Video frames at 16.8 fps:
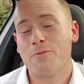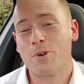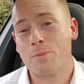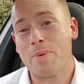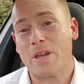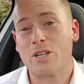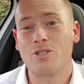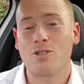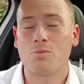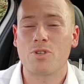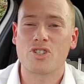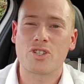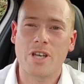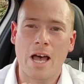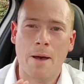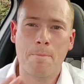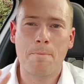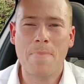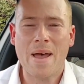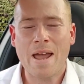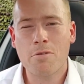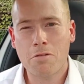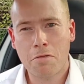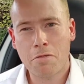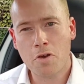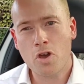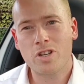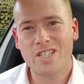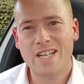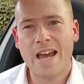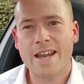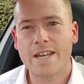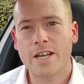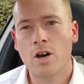because there was about
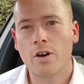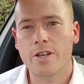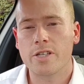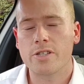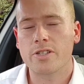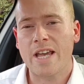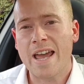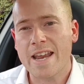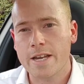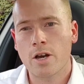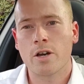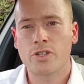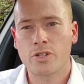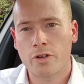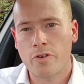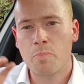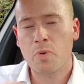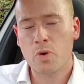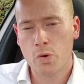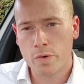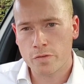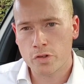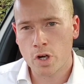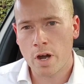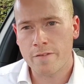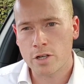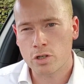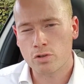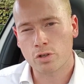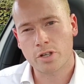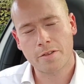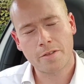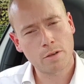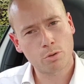30 ADIs. ADIs are approved driving
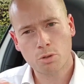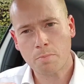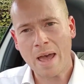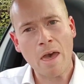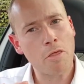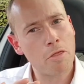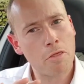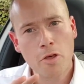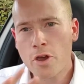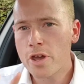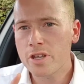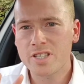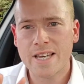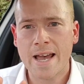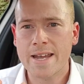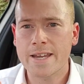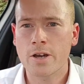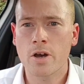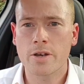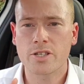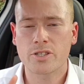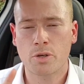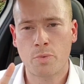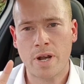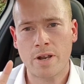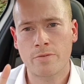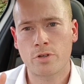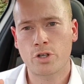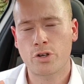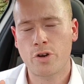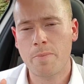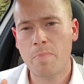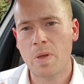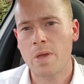instructors. I think it was about 30 ADIs that went on the
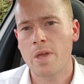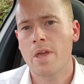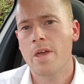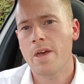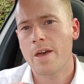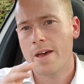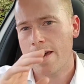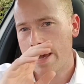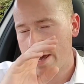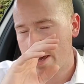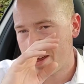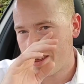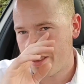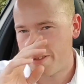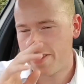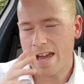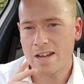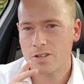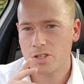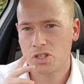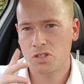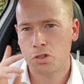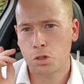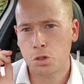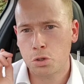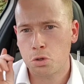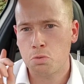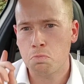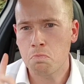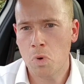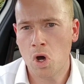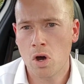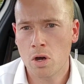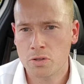trip. Thanks to
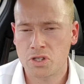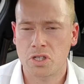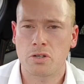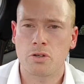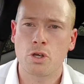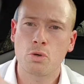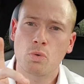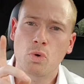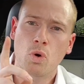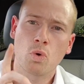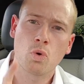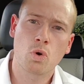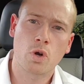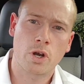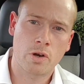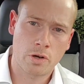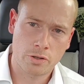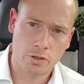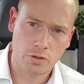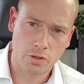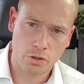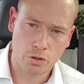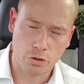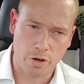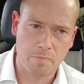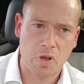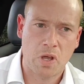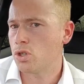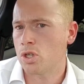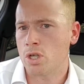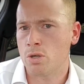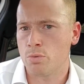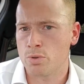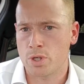Martin, who organised the trip.
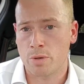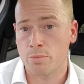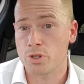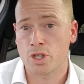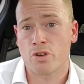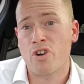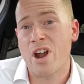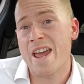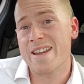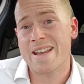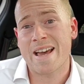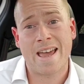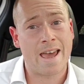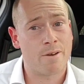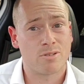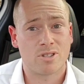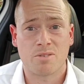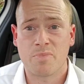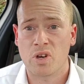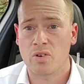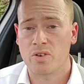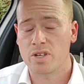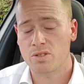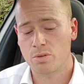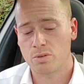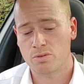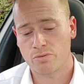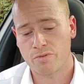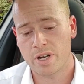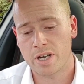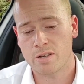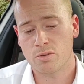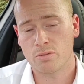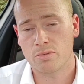It was a great day out, to be honest. It was a
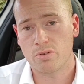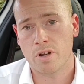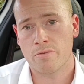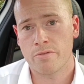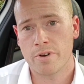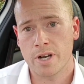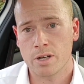really